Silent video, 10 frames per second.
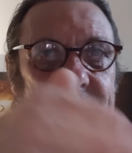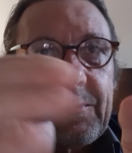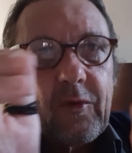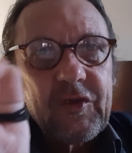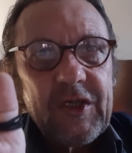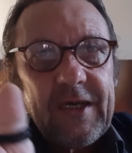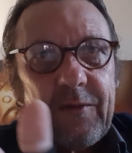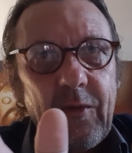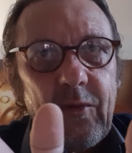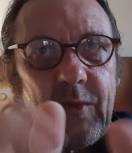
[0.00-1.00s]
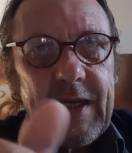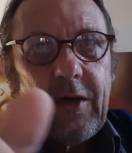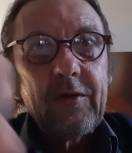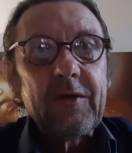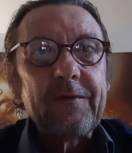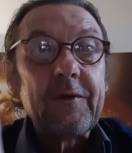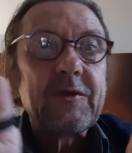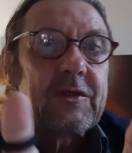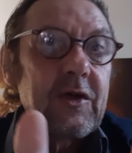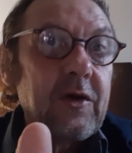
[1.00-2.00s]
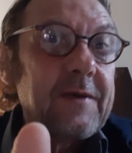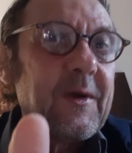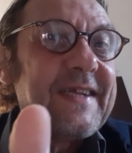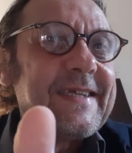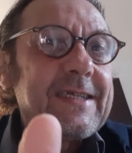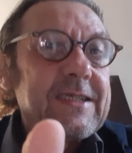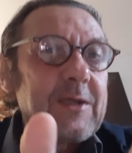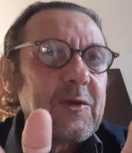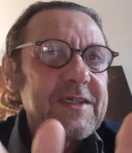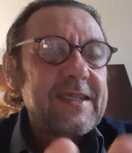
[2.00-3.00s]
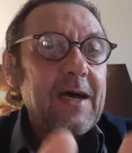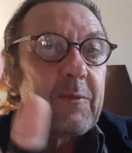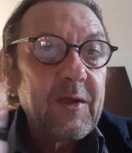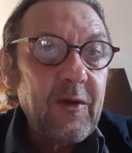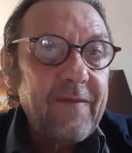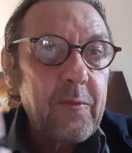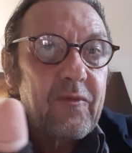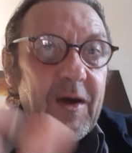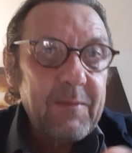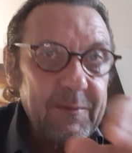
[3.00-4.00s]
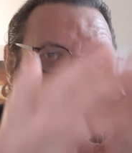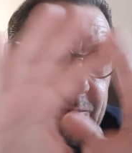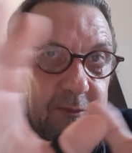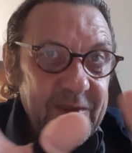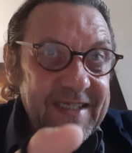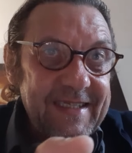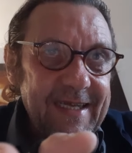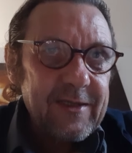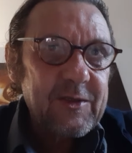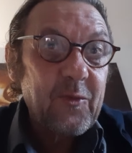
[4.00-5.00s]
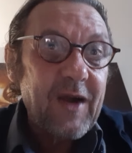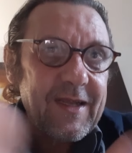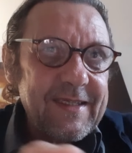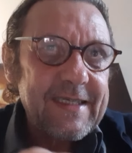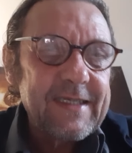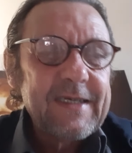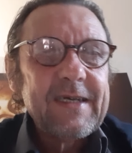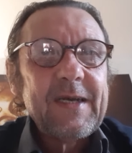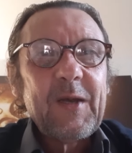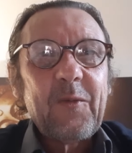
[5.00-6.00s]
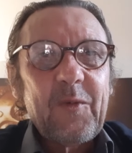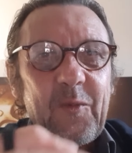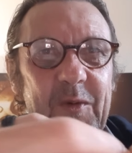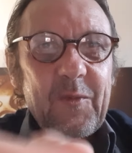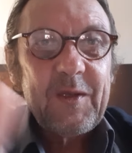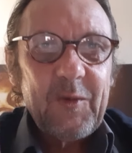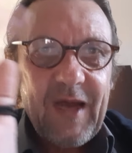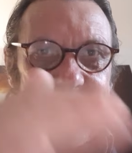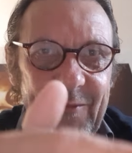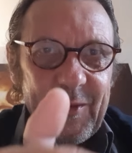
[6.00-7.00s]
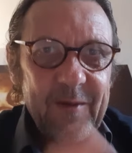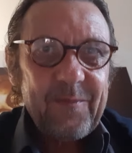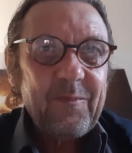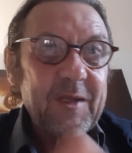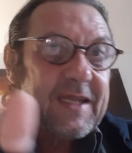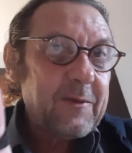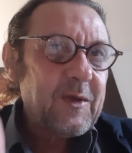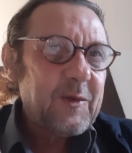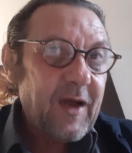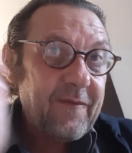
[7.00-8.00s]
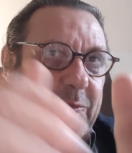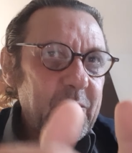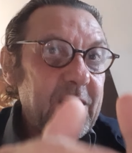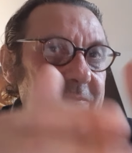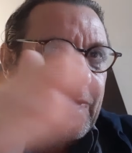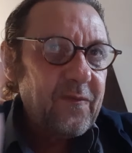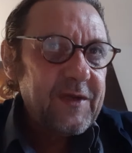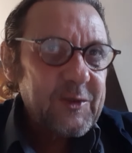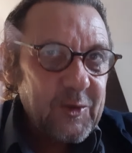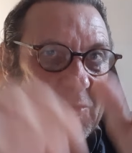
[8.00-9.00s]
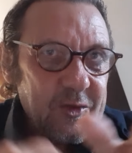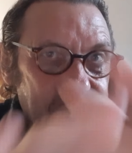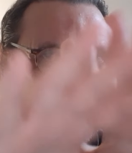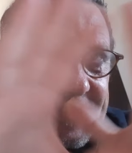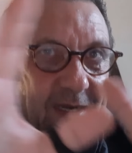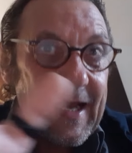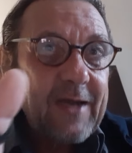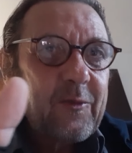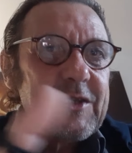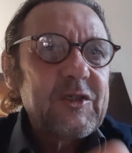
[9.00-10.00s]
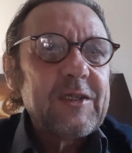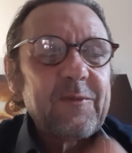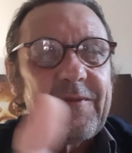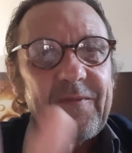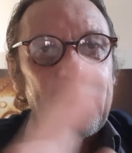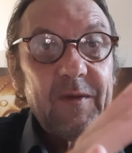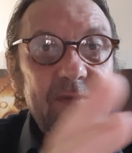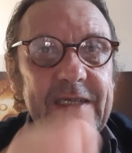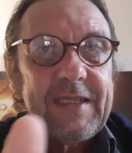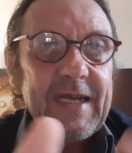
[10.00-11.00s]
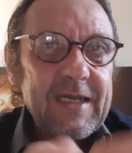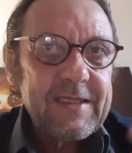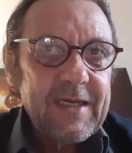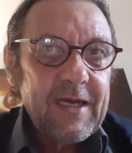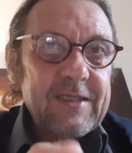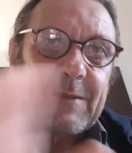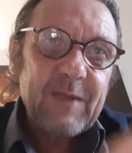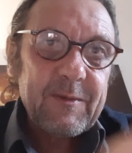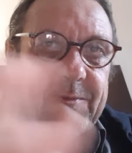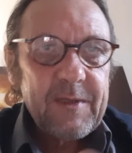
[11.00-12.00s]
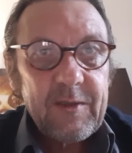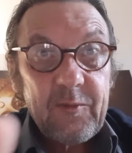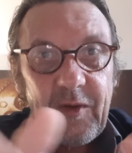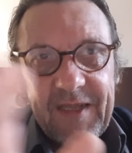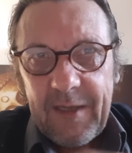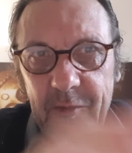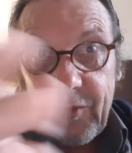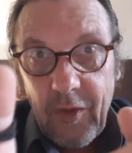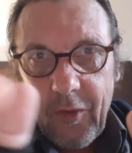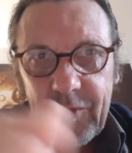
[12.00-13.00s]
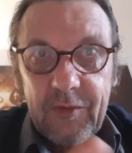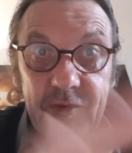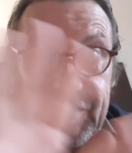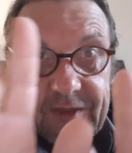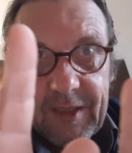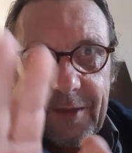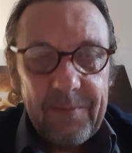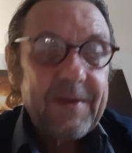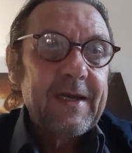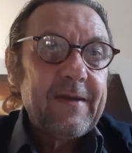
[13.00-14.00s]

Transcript: The more general we go, it slows it down. When you have a problem, don't put details around it. When you have, but then when you have a beautiful vision, just enrich it with details. Sometimes spirit will tell you no, so just stop.